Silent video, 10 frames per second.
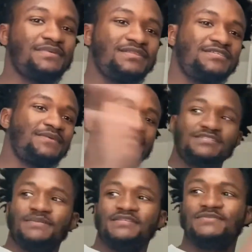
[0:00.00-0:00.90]
man, listen, man,
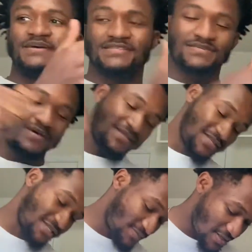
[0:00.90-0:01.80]
listen, man, listen, man, listen, man,
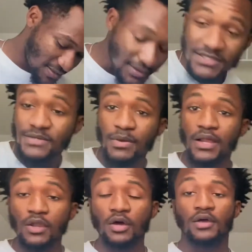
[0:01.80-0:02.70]
listen, man, listen,
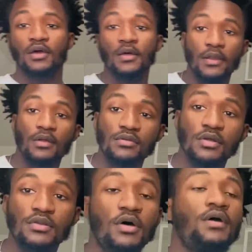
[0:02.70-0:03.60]
man. Look, look,
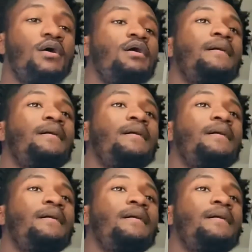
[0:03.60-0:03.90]
look, look.